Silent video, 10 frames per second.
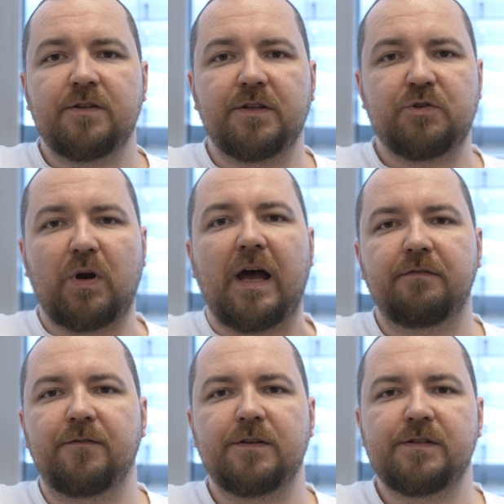the
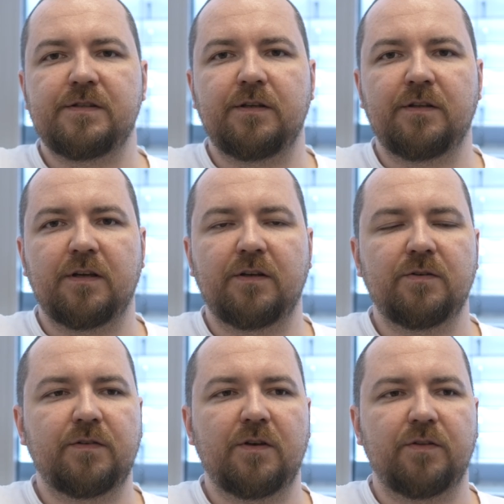drive is in a
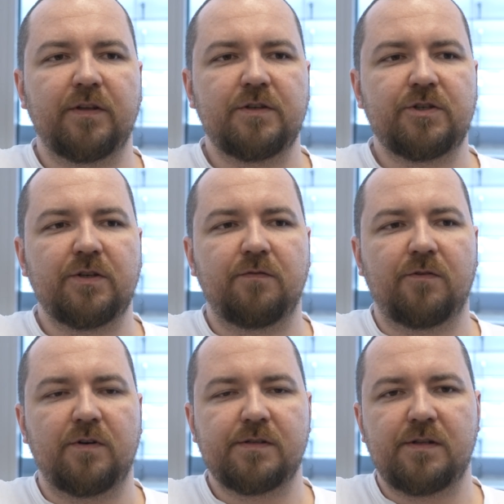good condition,
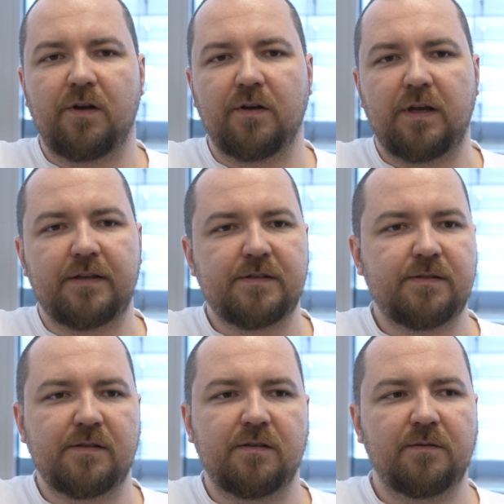for as long as